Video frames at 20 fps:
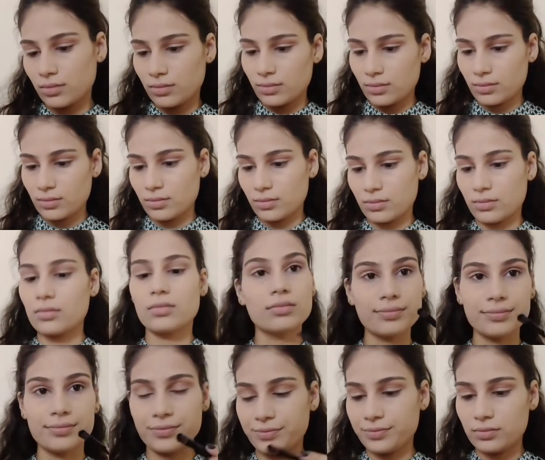so I'm taking
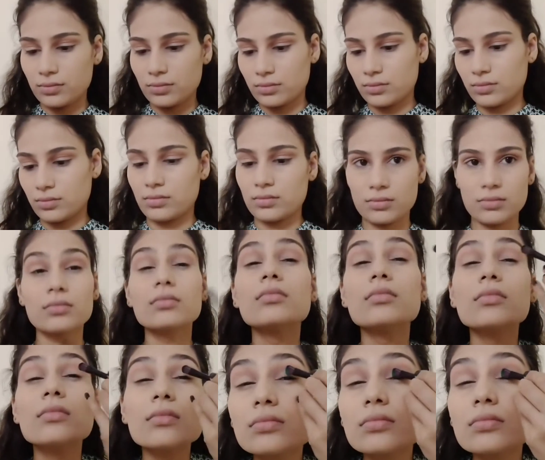a green color
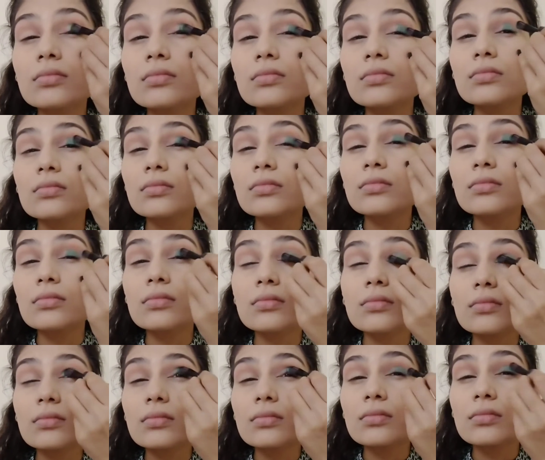from the Hilary
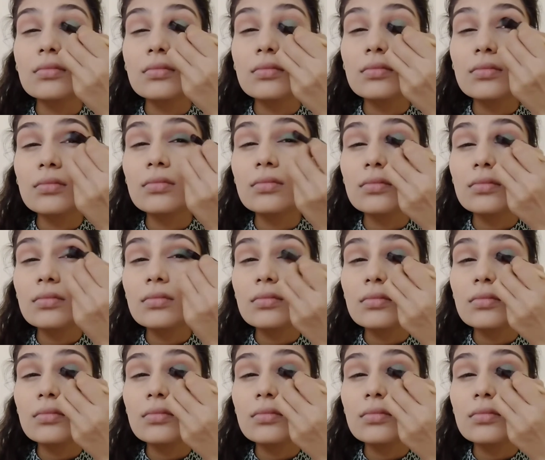Rhoda palette